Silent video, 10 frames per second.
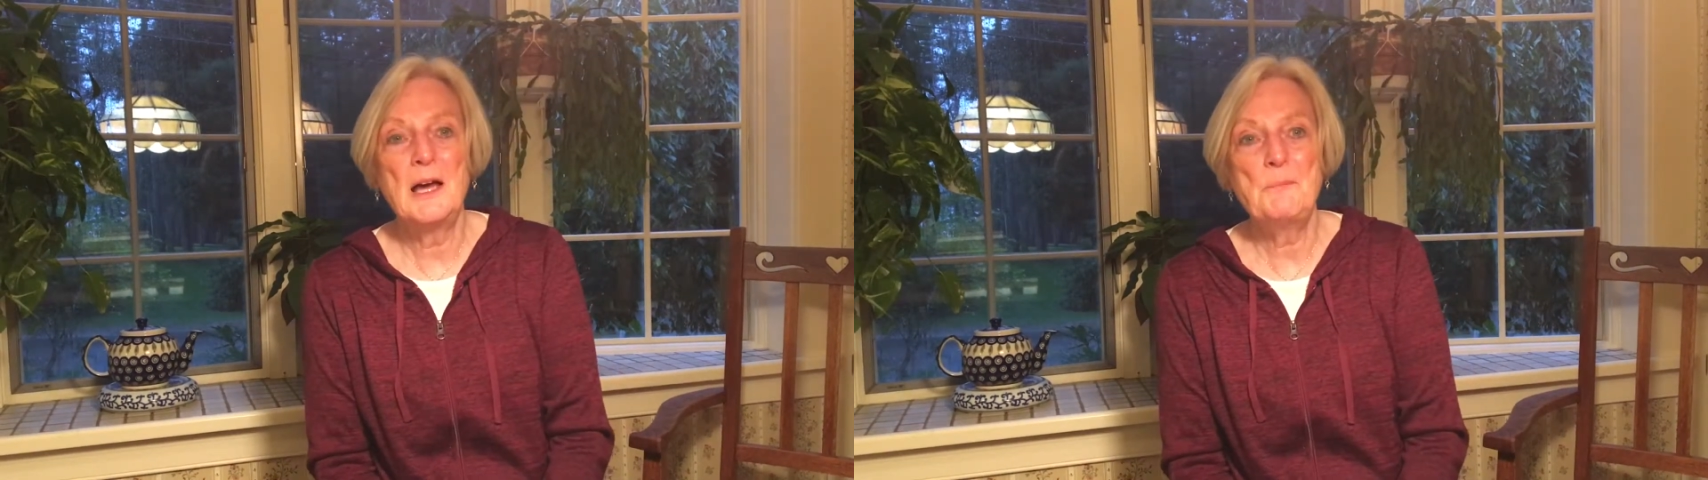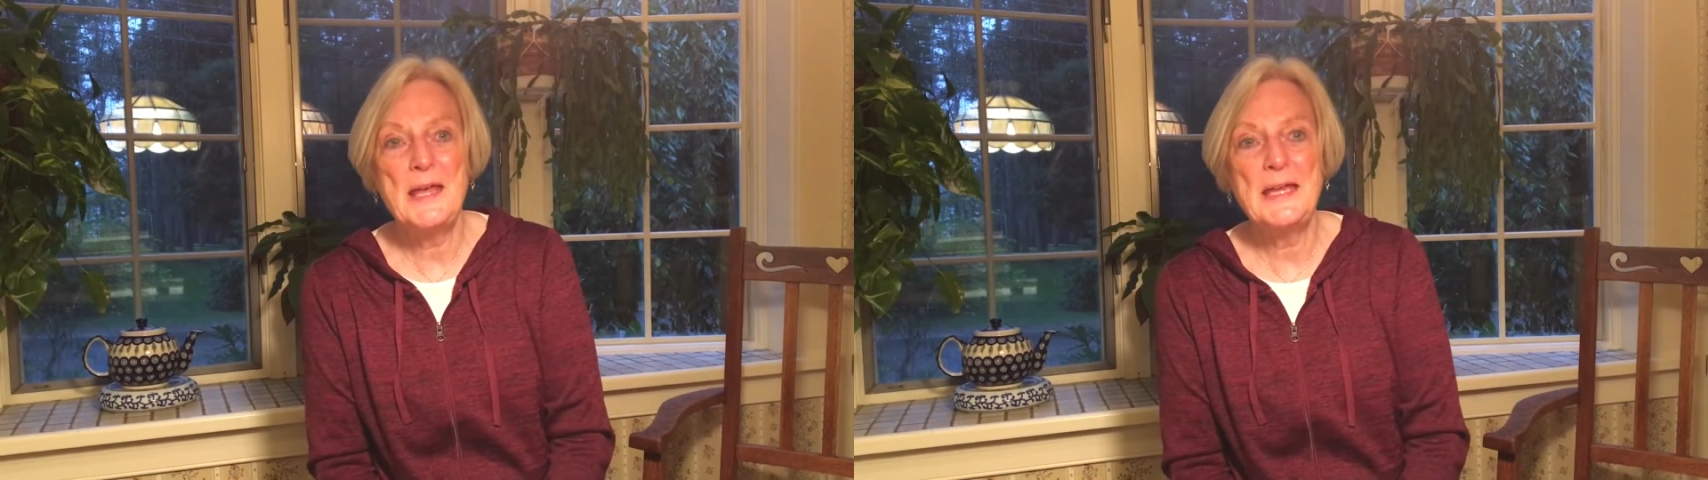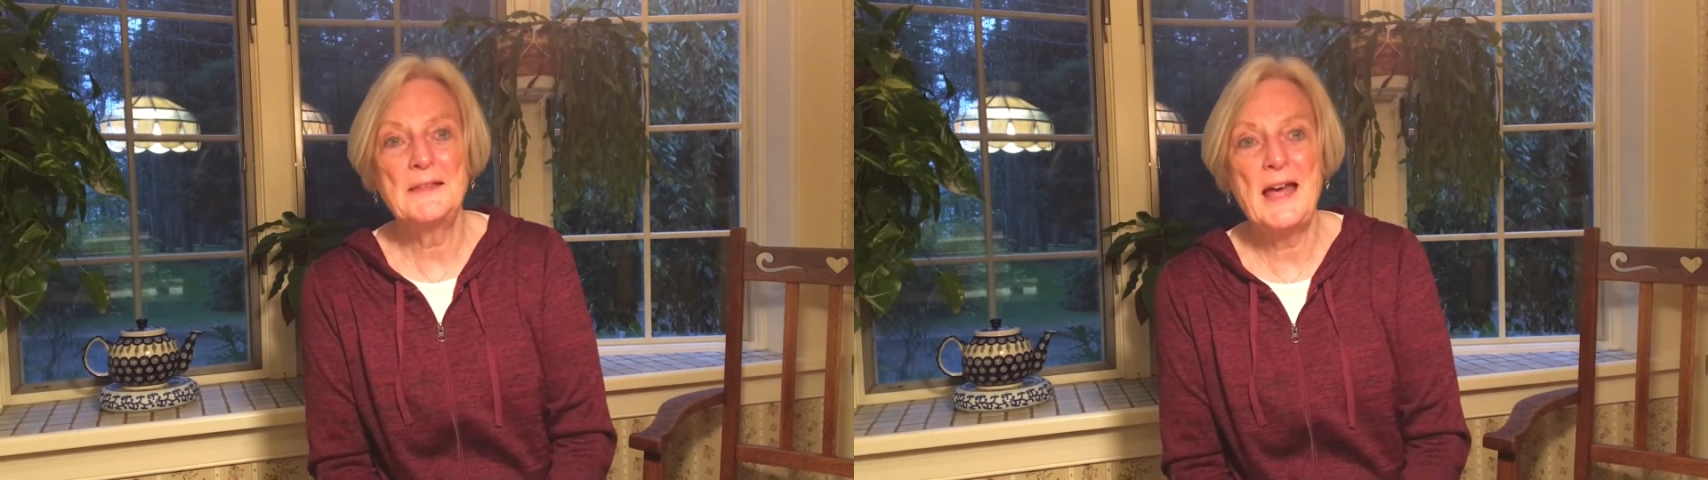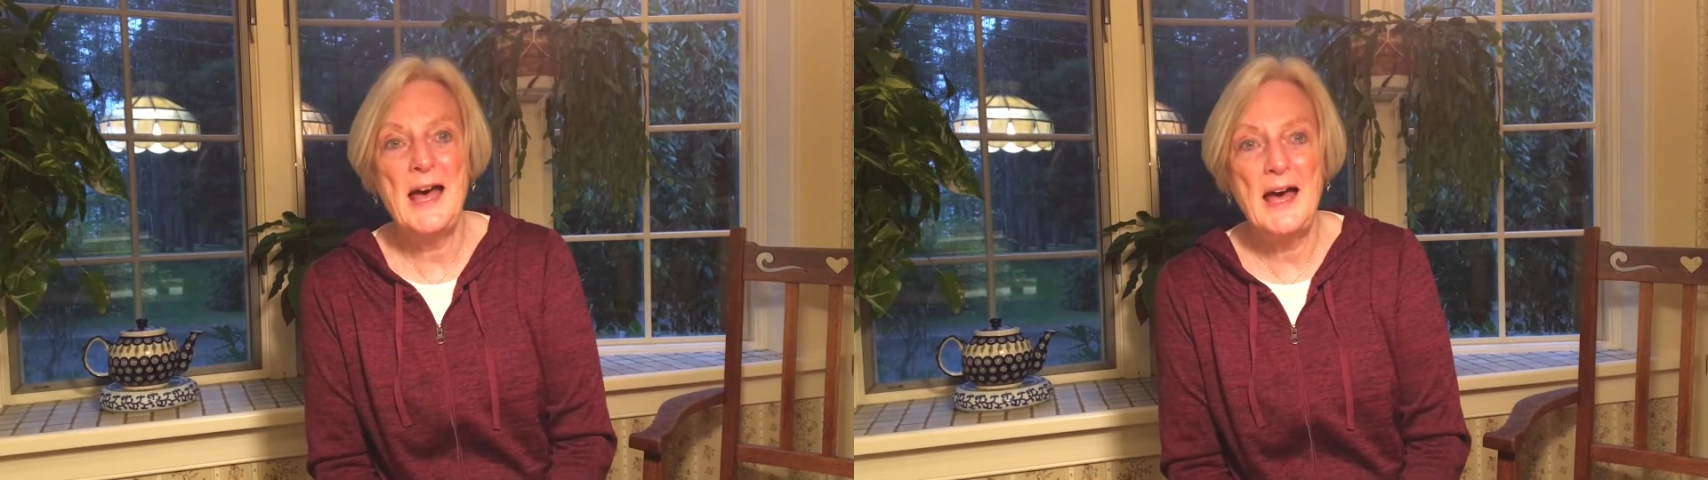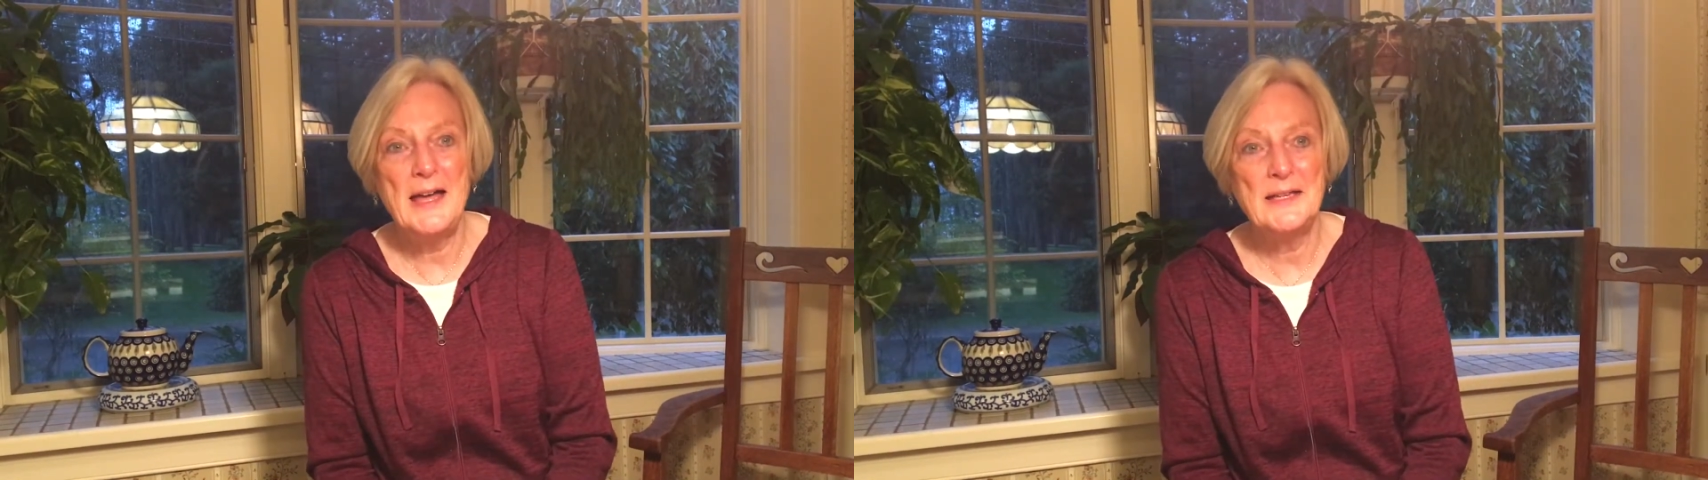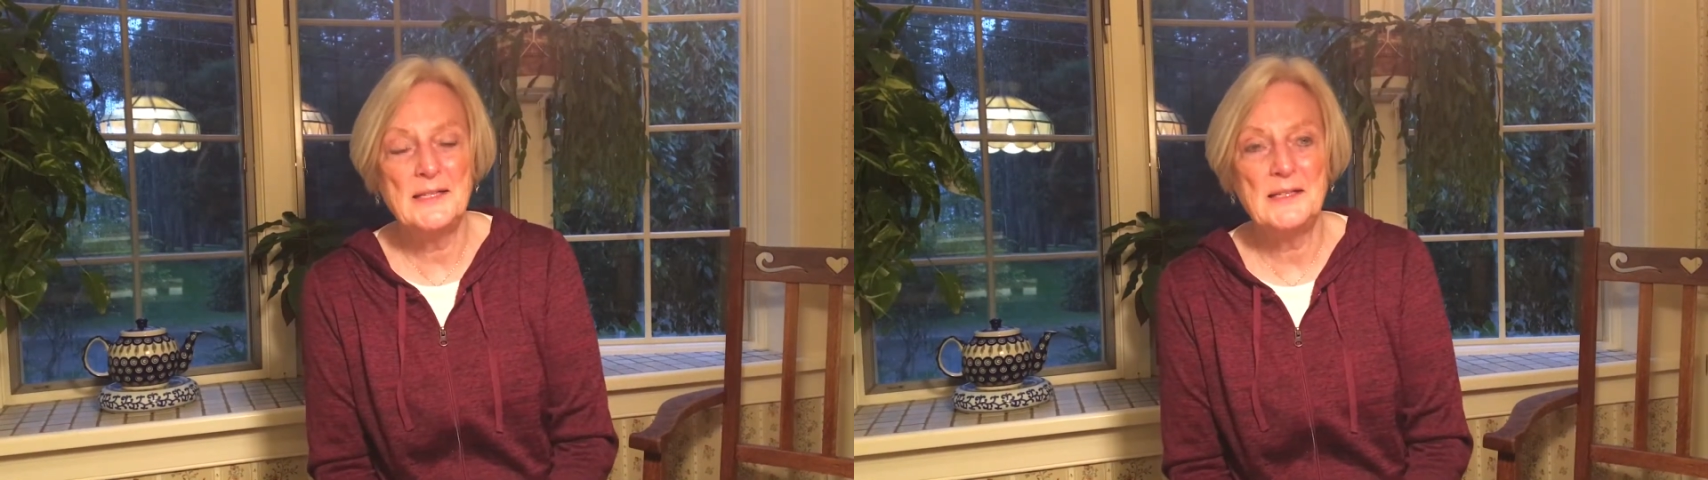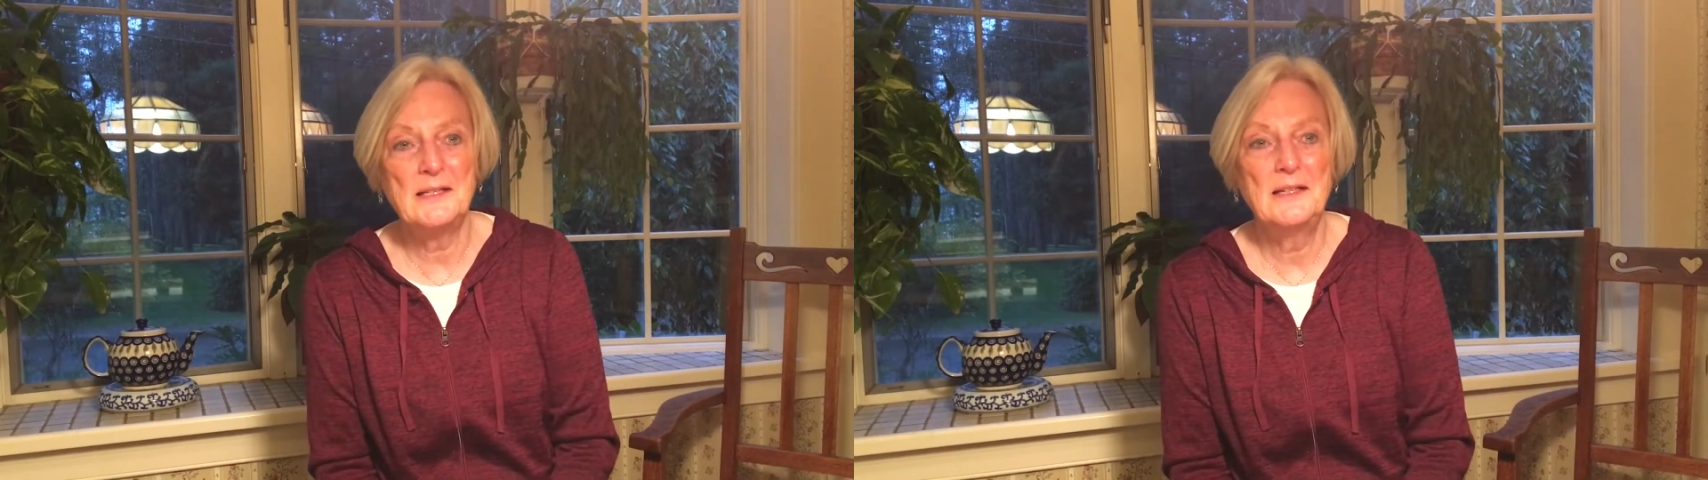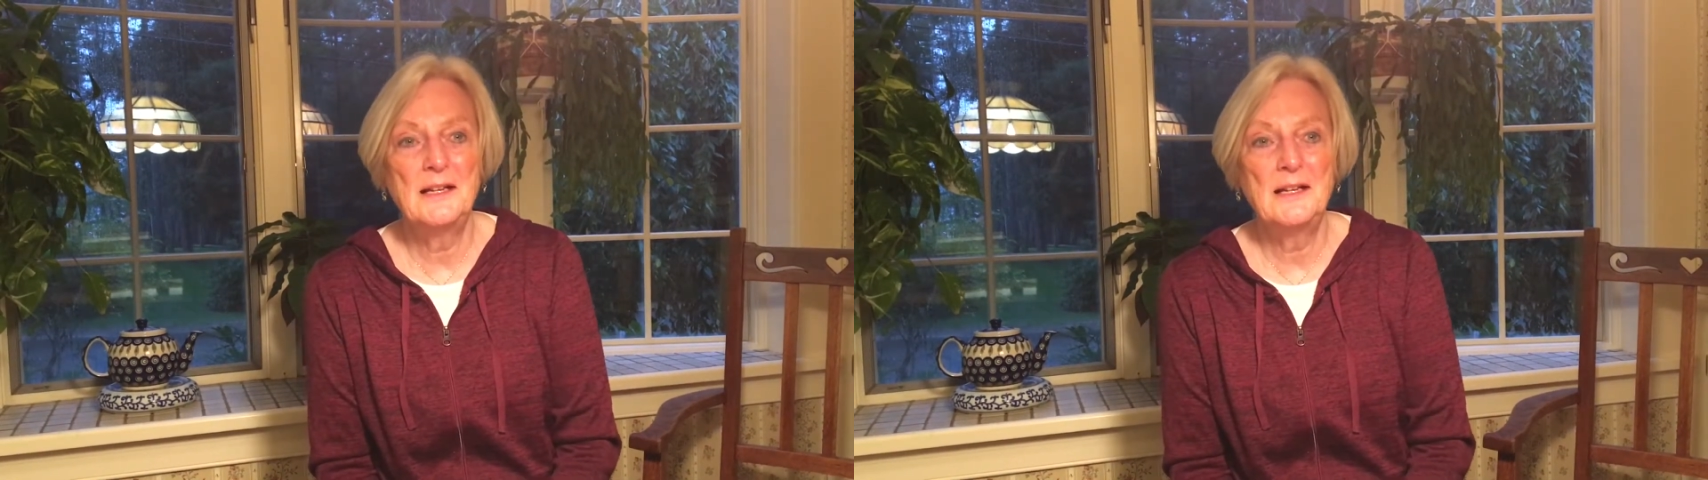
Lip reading: are paying the highest